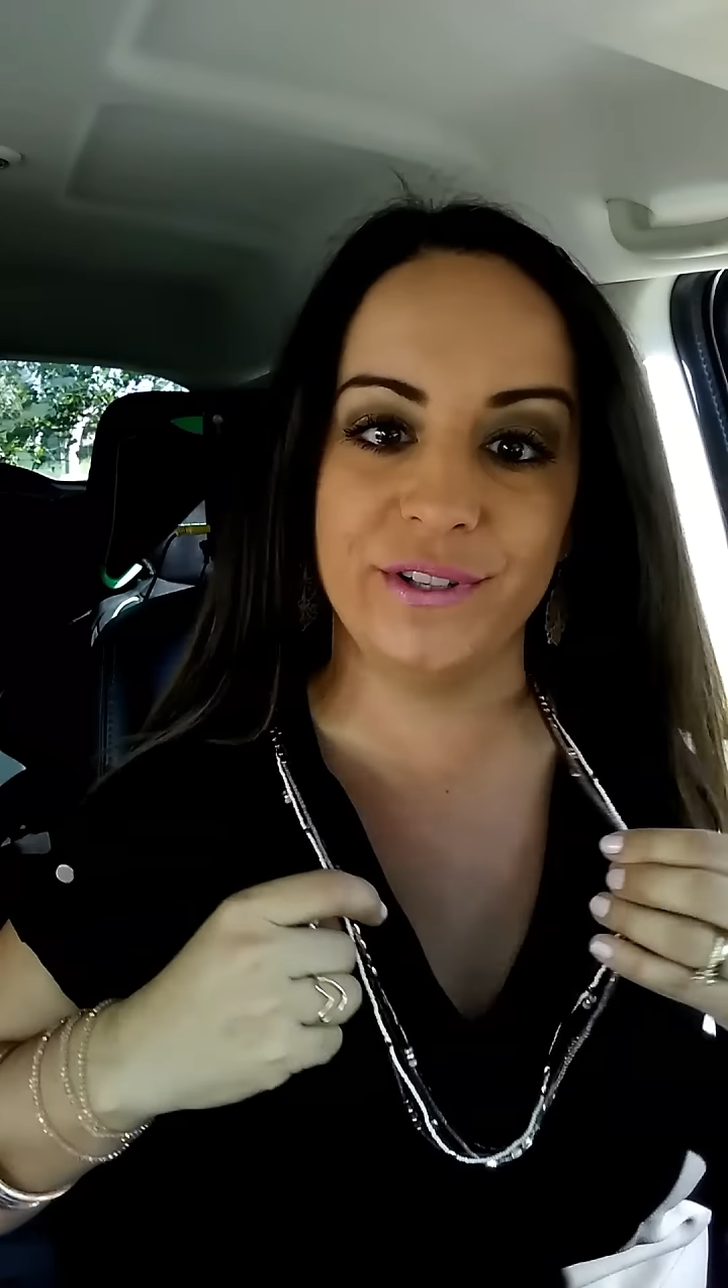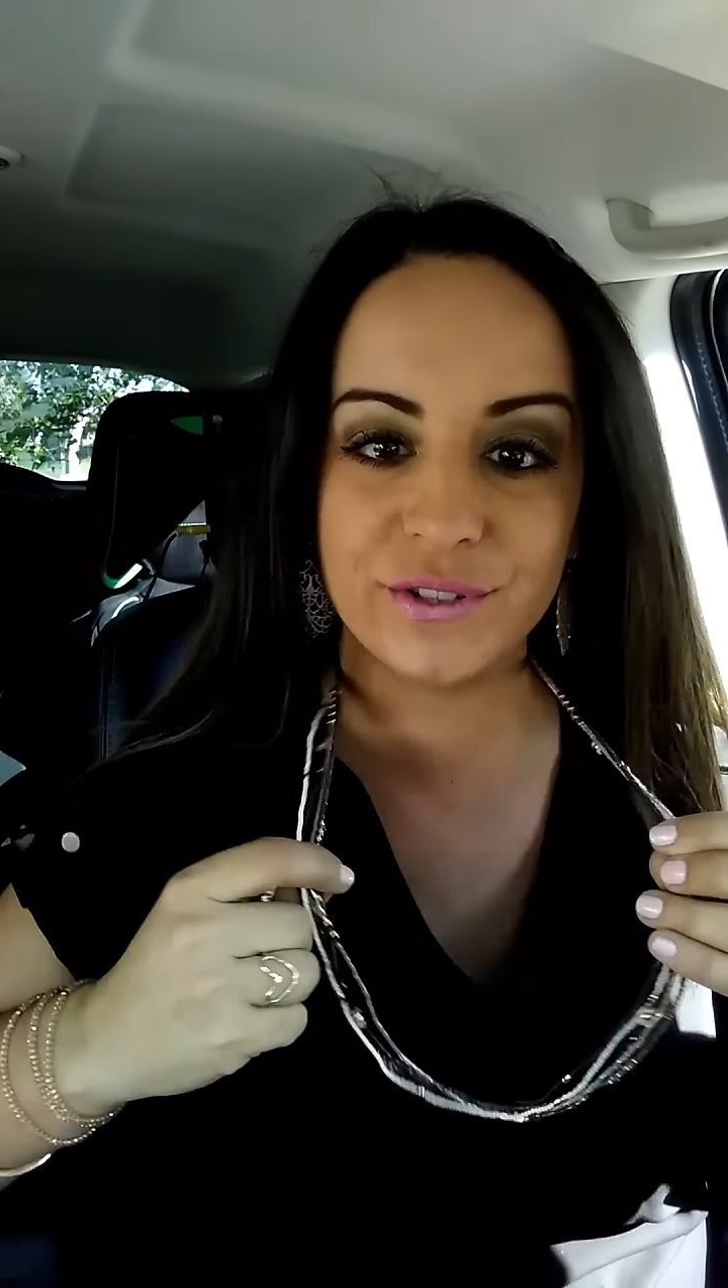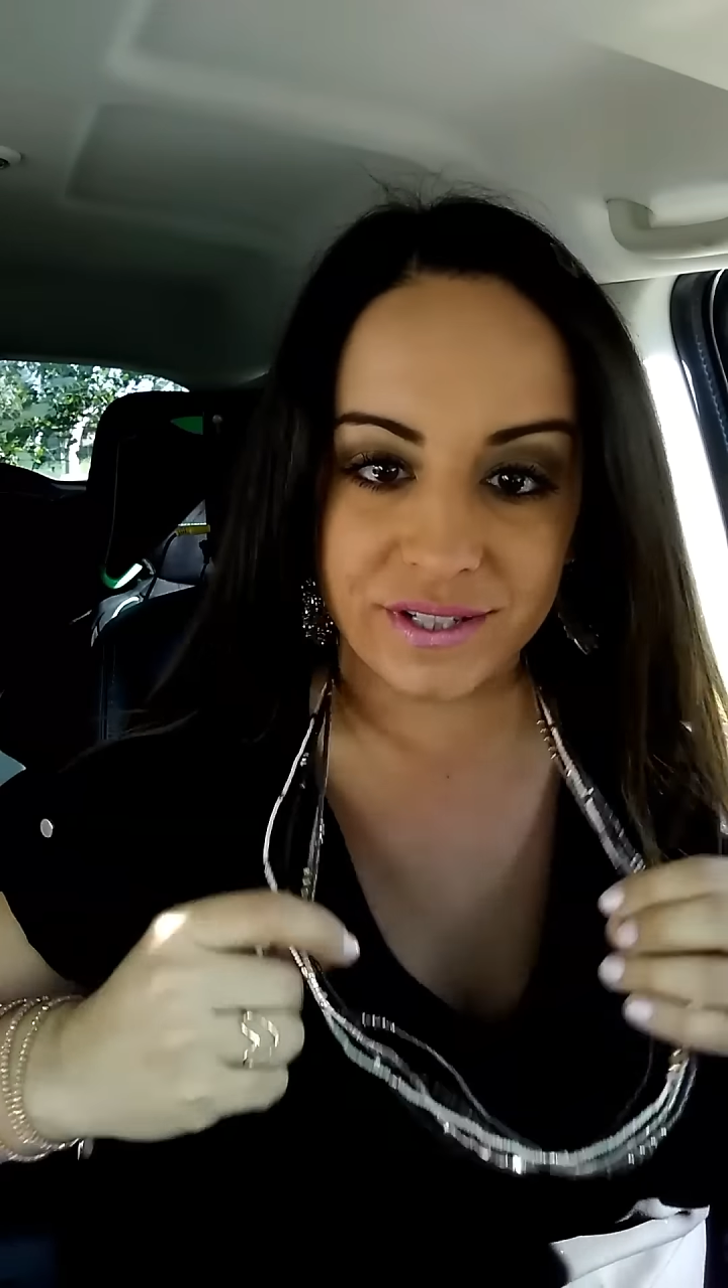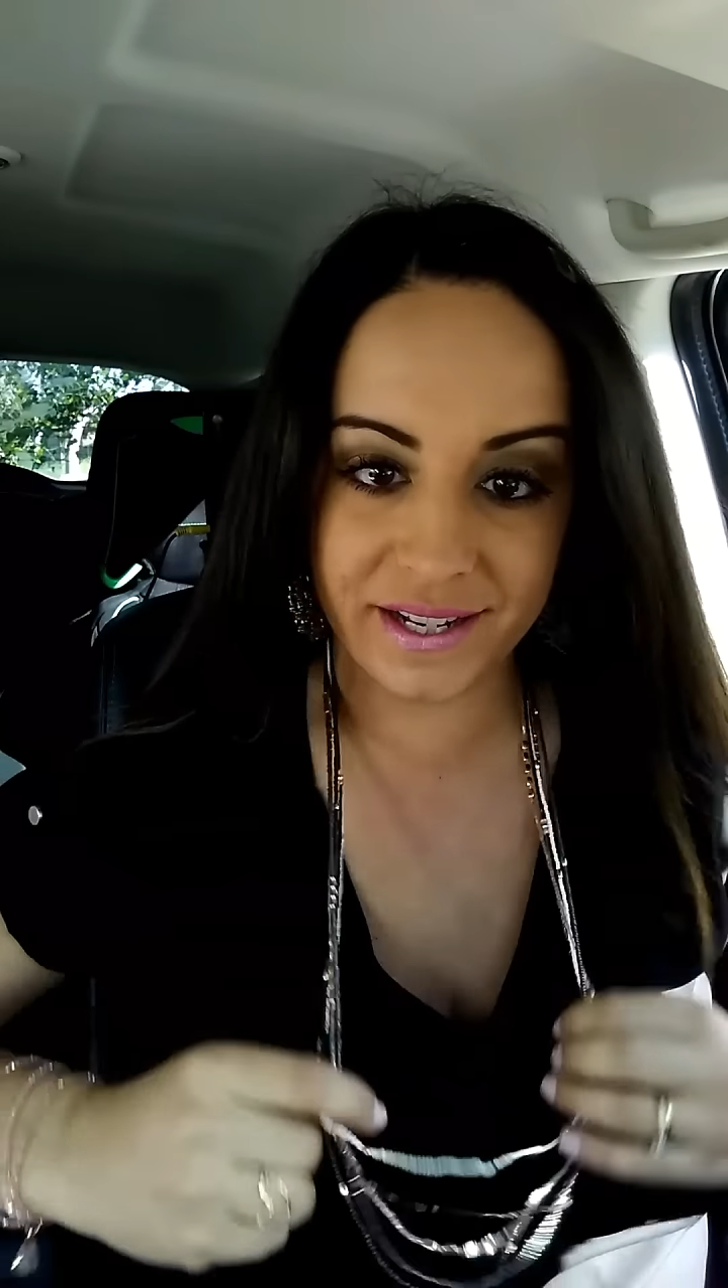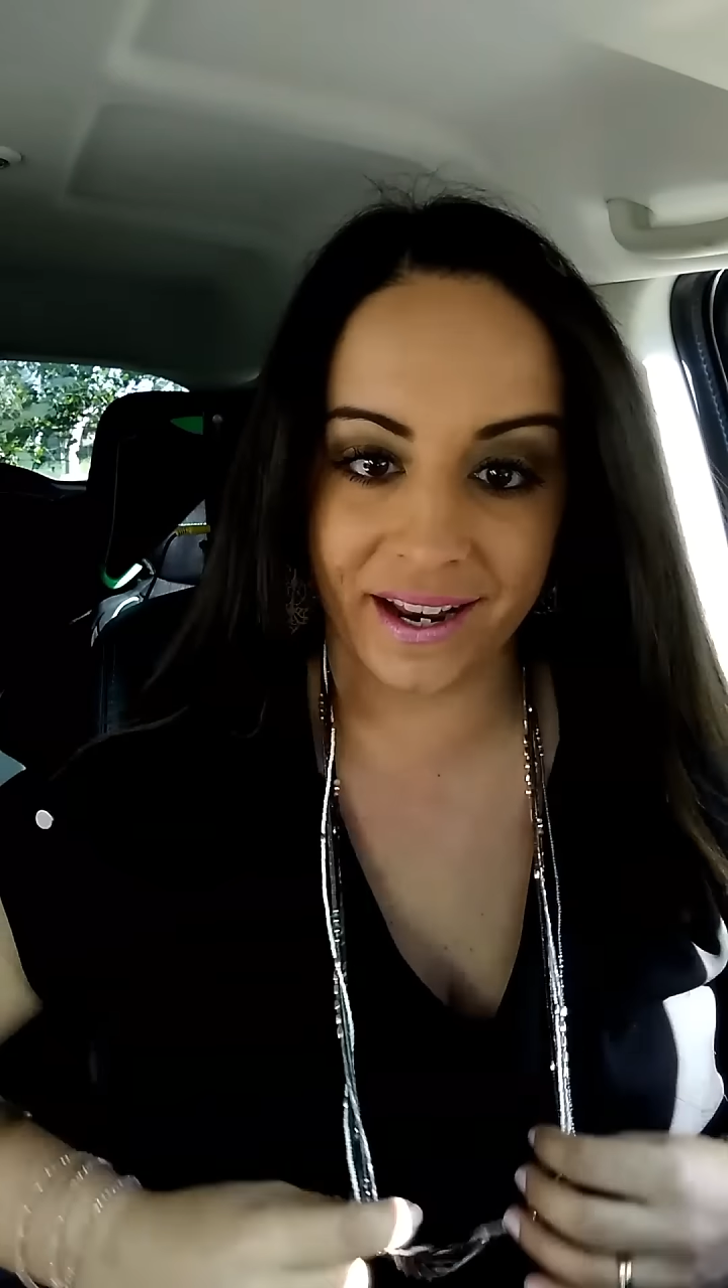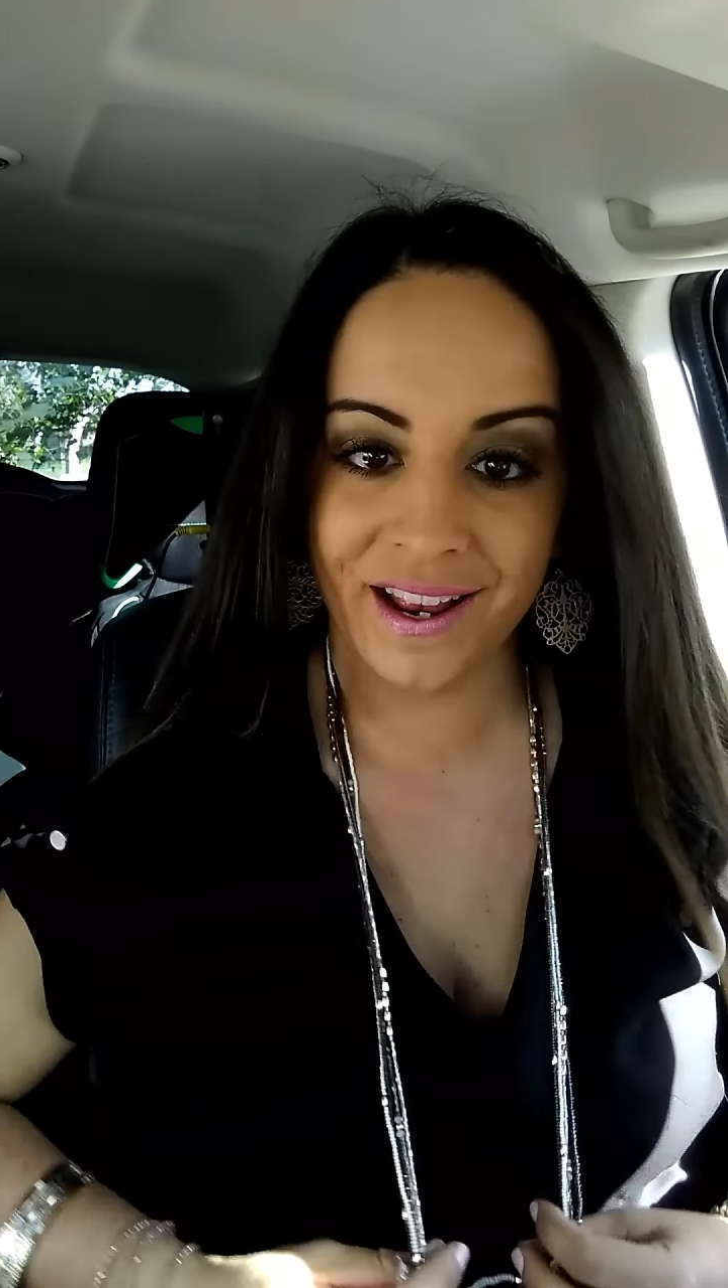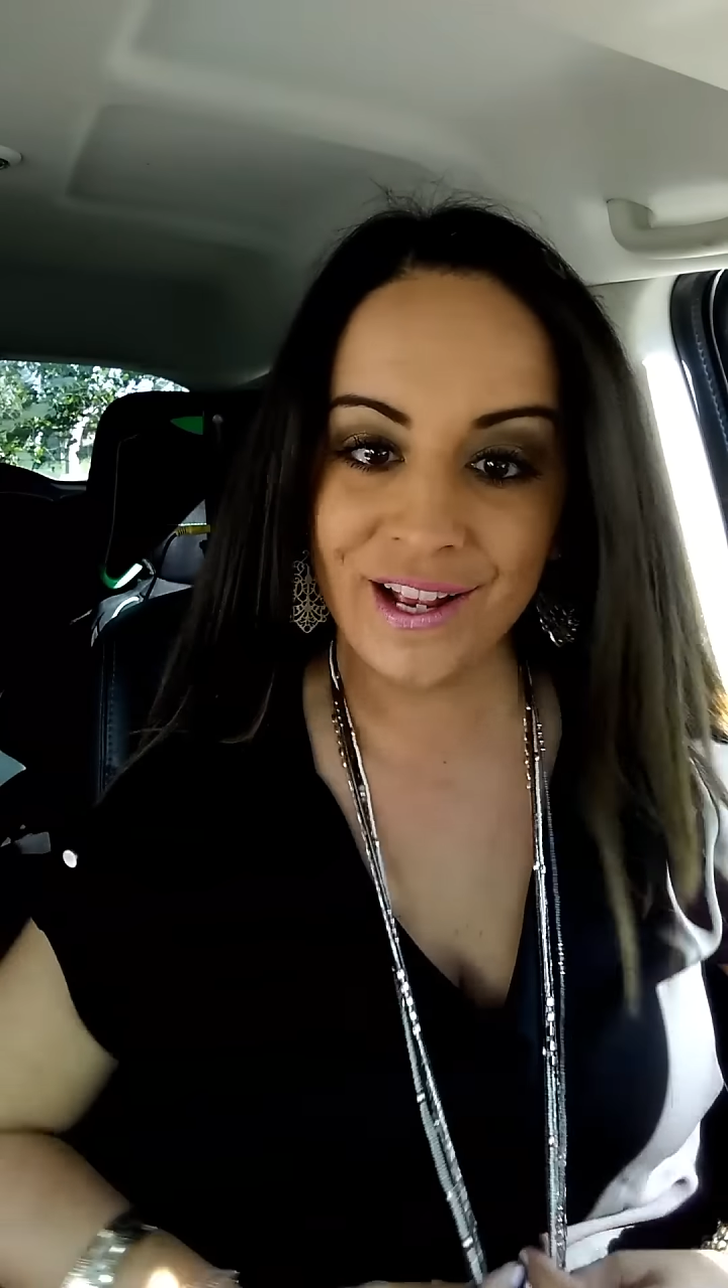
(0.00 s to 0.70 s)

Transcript: interesting.